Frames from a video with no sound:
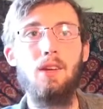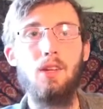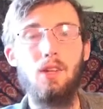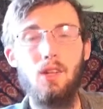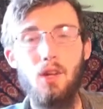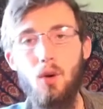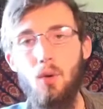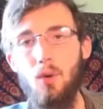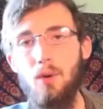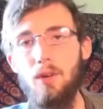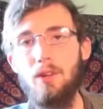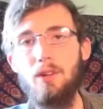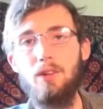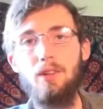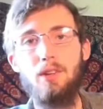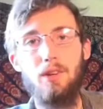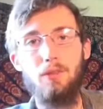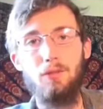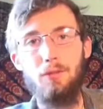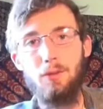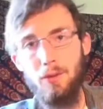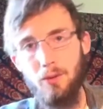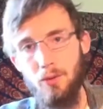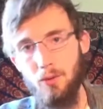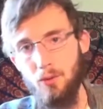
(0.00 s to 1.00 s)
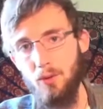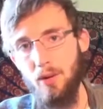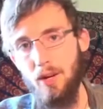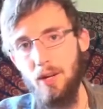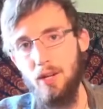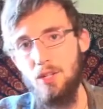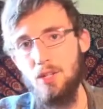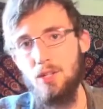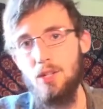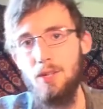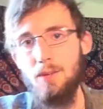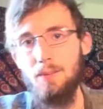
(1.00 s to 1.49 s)
go in a different
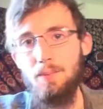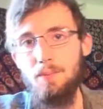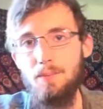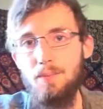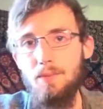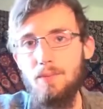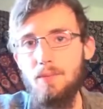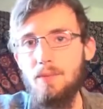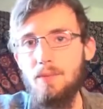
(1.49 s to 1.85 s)
direction,